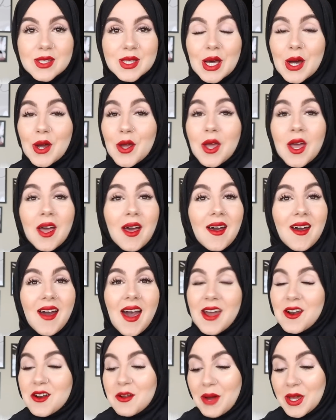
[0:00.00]
So I
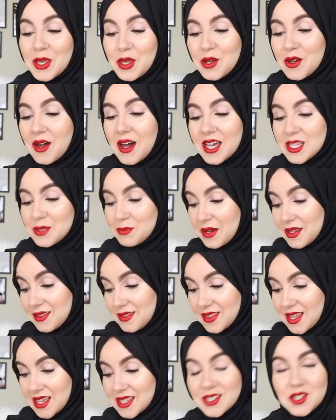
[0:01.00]
don't know about you guys,
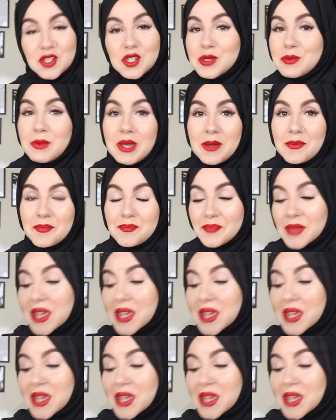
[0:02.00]
but that's just me.